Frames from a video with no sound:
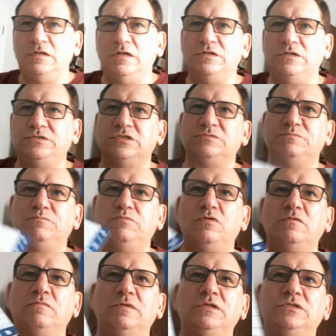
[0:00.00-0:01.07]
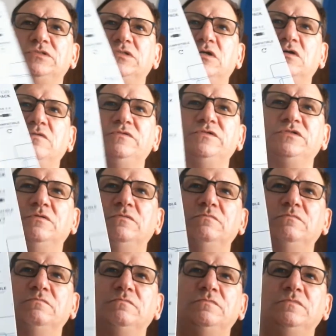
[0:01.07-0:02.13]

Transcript: I just bought myself some